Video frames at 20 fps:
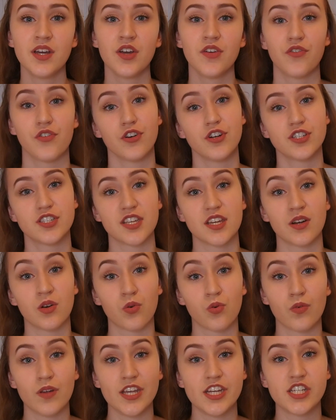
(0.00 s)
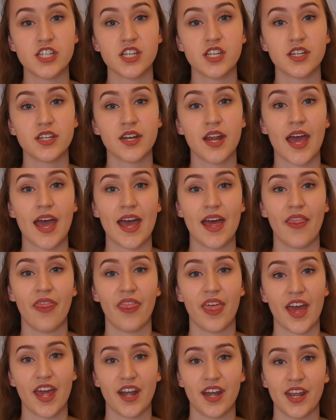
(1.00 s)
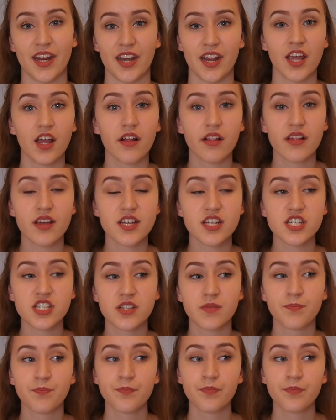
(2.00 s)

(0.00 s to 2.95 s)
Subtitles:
first in Norwegian and then in English.